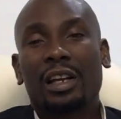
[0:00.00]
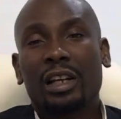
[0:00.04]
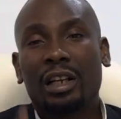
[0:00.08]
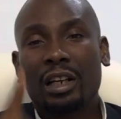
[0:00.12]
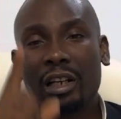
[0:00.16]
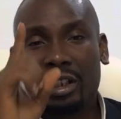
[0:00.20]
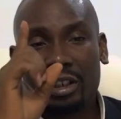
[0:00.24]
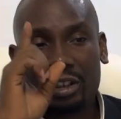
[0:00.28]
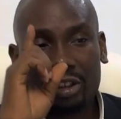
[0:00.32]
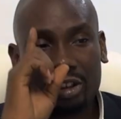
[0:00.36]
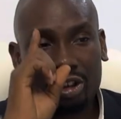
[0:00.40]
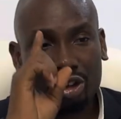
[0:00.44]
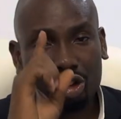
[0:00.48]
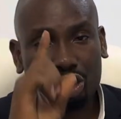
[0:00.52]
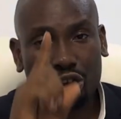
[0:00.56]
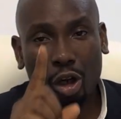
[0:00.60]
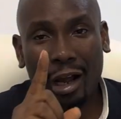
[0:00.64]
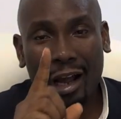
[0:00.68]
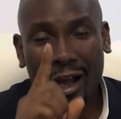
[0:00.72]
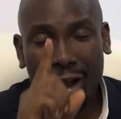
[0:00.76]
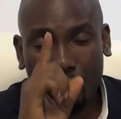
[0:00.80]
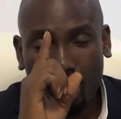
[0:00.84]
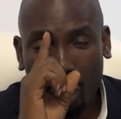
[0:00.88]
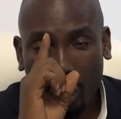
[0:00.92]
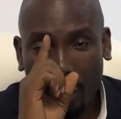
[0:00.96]
It is
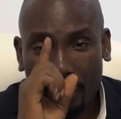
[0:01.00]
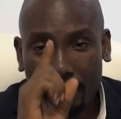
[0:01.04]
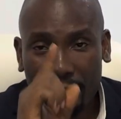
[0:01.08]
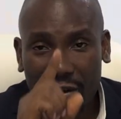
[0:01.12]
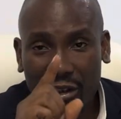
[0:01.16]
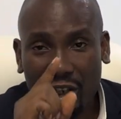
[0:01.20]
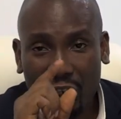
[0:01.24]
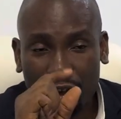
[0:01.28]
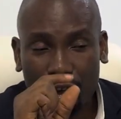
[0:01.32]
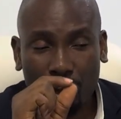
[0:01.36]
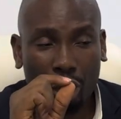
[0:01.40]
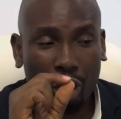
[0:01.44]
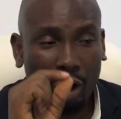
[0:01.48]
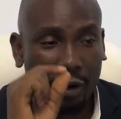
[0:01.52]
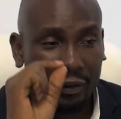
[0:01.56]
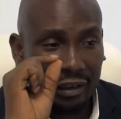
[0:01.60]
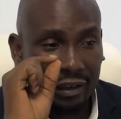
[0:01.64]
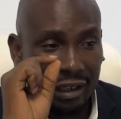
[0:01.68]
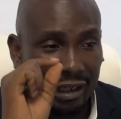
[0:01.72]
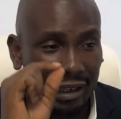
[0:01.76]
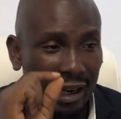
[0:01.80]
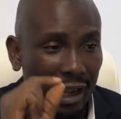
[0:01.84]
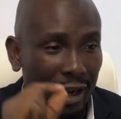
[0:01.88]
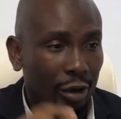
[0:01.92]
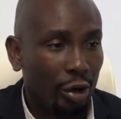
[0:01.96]
an obligation of the
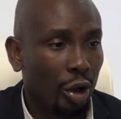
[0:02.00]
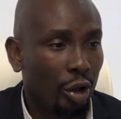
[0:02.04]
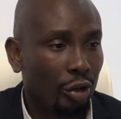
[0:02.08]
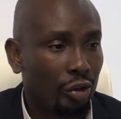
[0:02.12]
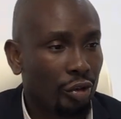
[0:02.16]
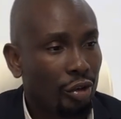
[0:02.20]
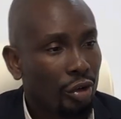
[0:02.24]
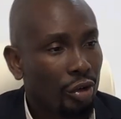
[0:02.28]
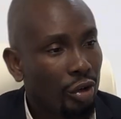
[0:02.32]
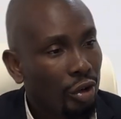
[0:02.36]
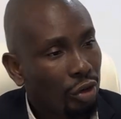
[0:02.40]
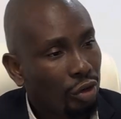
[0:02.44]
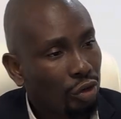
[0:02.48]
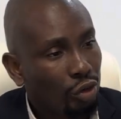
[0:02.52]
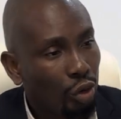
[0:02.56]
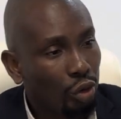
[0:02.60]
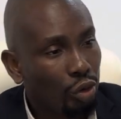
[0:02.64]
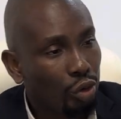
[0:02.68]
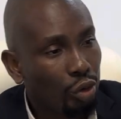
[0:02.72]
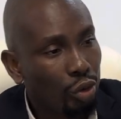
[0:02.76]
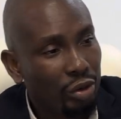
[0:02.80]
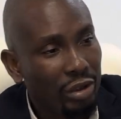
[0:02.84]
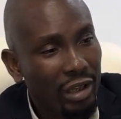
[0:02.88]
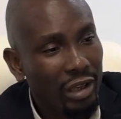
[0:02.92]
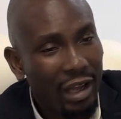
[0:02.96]
landlord to
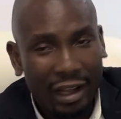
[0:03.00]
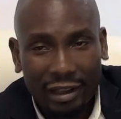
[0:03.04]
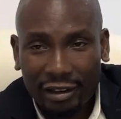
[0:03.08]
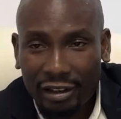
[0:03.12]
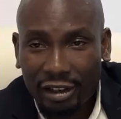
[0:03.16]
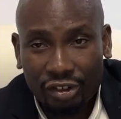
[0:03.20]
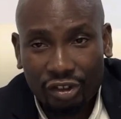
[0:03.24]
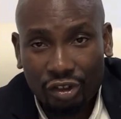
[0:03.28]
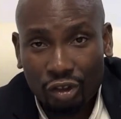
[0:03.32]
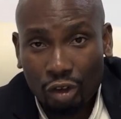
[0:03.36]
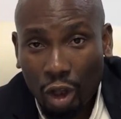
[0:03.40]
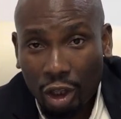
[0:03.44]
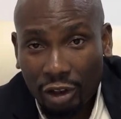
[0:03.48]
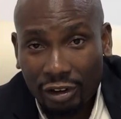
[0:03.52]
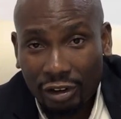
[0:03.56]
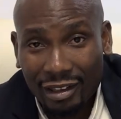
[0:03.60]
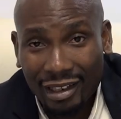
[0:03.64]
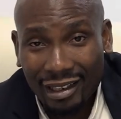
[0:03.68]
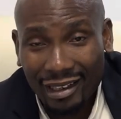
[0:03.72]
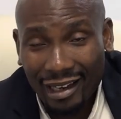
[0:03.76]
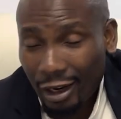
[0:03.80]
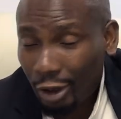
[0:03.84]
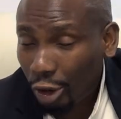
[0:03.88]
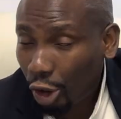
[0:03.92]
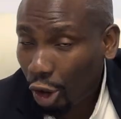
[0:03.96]
do that. It's not the
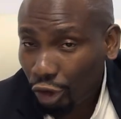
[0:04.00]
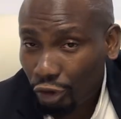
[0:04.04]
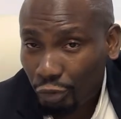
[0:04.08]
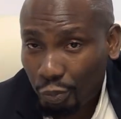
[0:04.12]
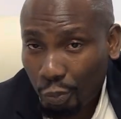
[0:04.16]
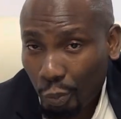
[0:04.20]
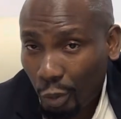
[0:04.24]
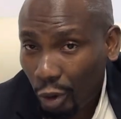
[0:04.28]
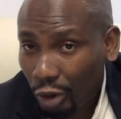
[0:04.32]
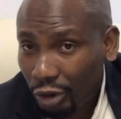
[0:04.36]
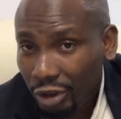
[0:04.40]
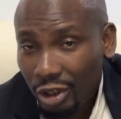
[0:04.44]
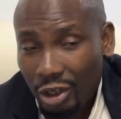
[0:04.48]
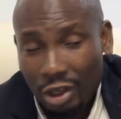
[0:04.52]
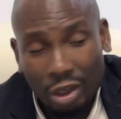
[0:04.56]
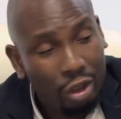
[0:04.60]
landlord's money.